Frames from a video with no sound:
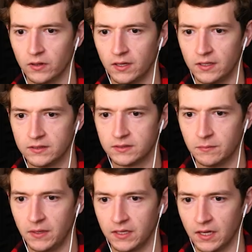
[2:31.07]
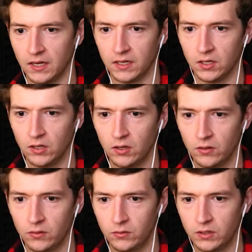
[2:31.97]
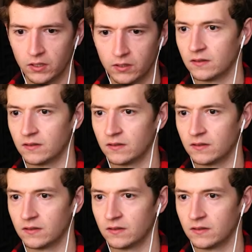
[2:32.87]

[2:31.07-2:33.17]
Let's make a node.